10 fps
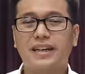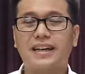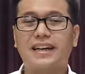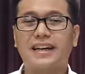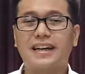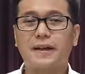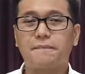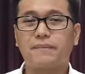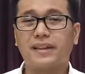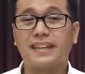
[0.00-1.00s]
uh,
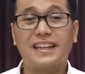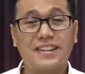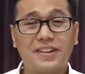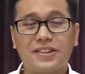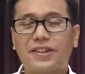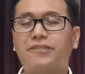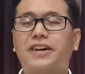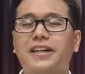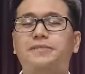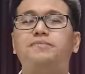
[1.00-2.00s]
the integrity of
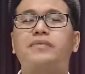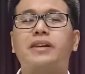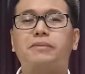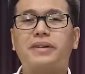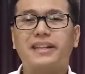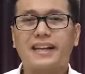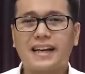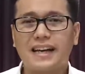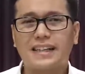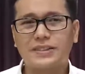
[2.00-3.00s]
God. But
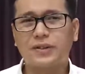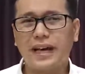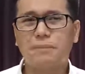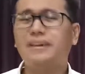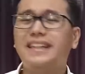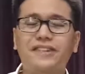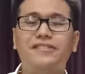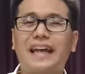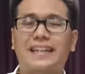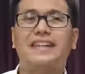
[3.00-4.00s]
uh, so I believe
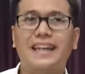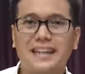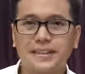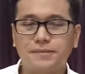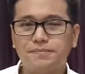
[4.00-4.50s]
that, and